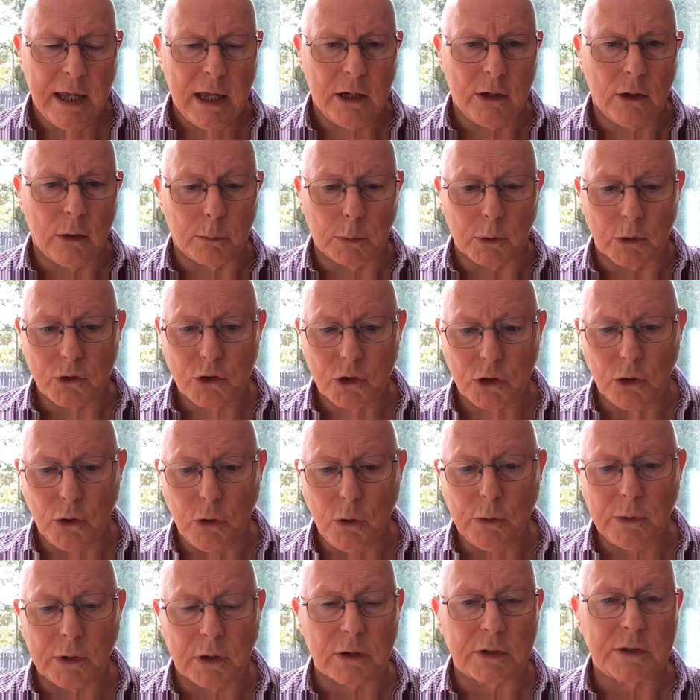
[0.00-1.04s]
Number two,
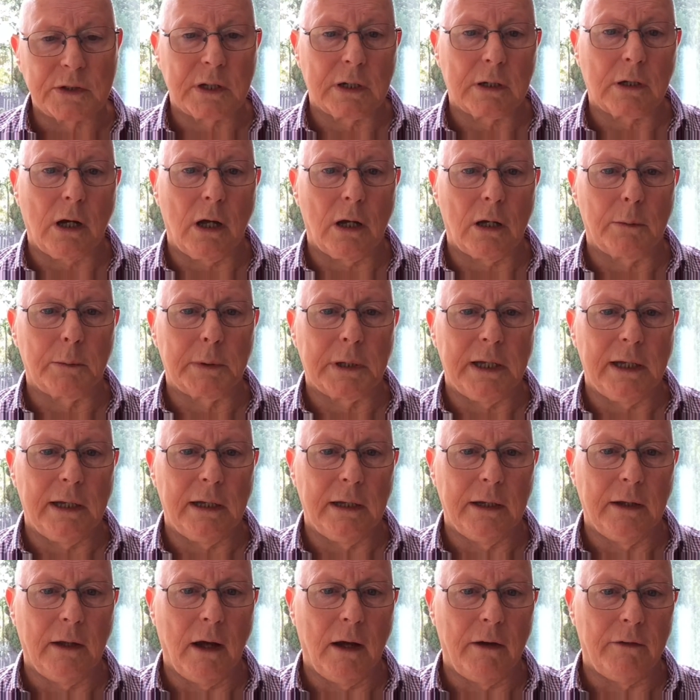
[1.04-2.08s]
there's
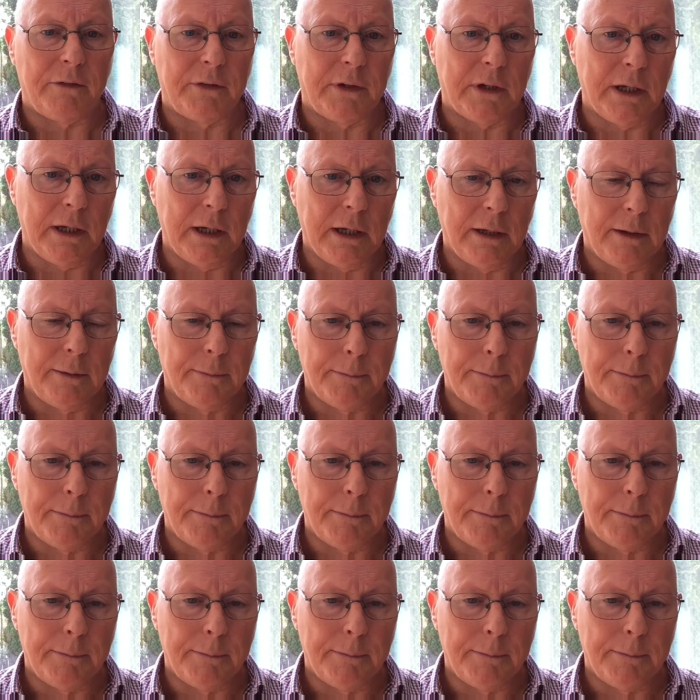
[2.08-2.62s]
Cholmcille of the